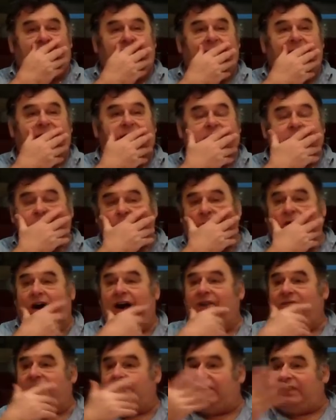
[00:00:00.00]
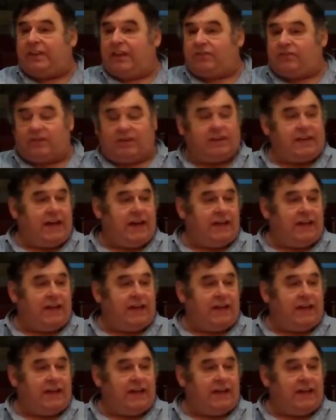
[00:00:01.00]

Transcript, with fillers: uh, Mojave Desert